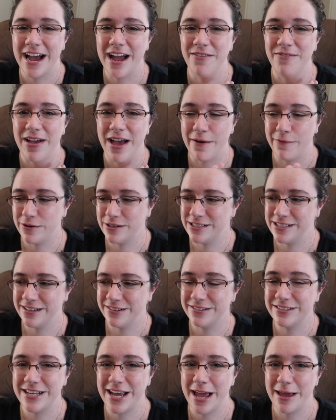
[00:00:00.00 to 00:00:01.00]
I have every
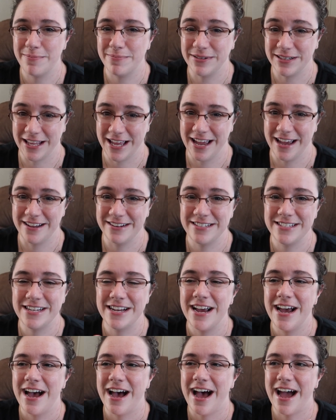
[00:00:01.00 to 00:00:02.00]
single day planned.
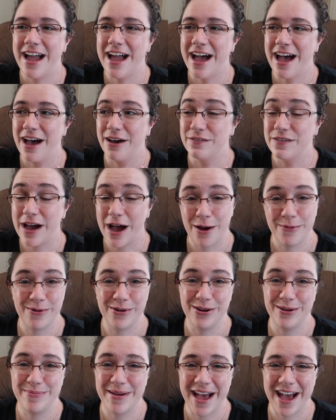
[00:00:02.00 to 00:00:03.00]
I have how I'm
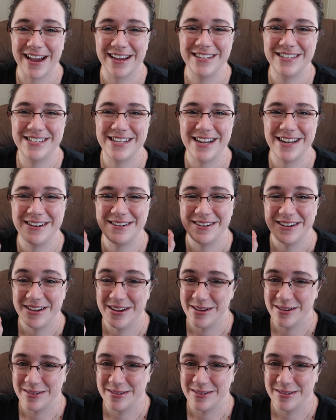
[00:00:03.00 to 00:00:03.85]
going to package it.